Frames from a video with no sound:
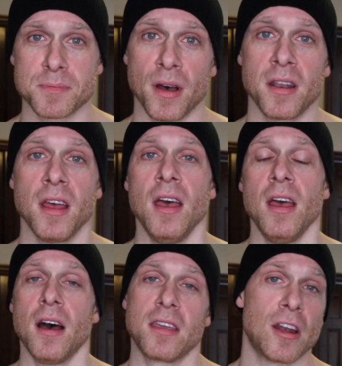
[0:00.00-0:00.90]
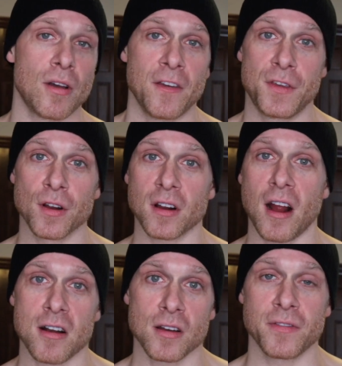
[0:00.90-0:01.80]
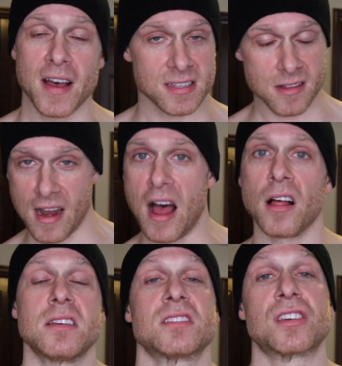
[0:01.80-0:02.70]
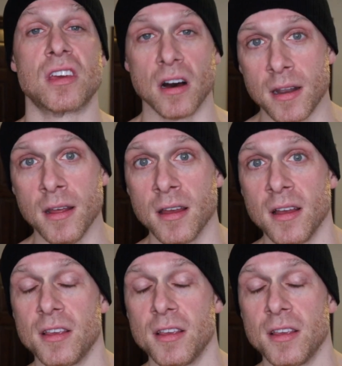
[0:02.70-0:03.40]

But you know, if your cardiovascular health is good,